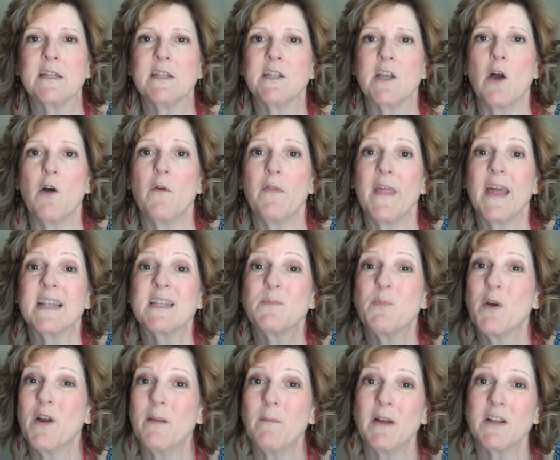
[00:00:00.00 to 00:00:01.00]
So that's
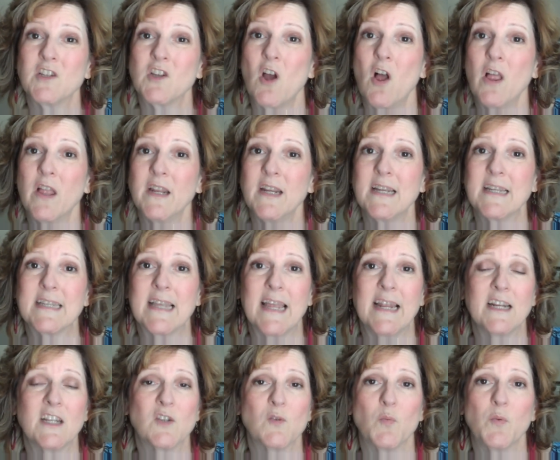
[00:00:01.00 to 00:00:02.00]
pretty much all it is,
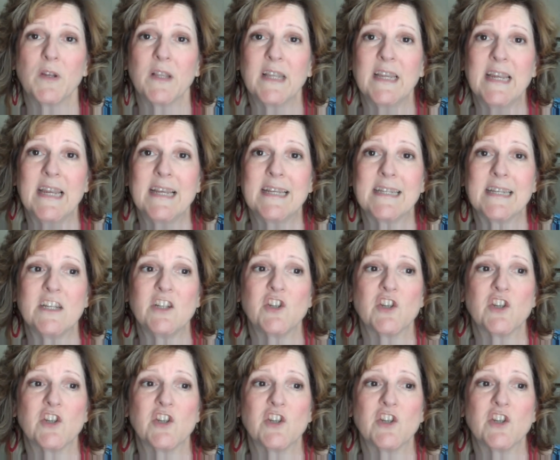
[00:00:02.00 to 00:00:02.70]
and it's really easy.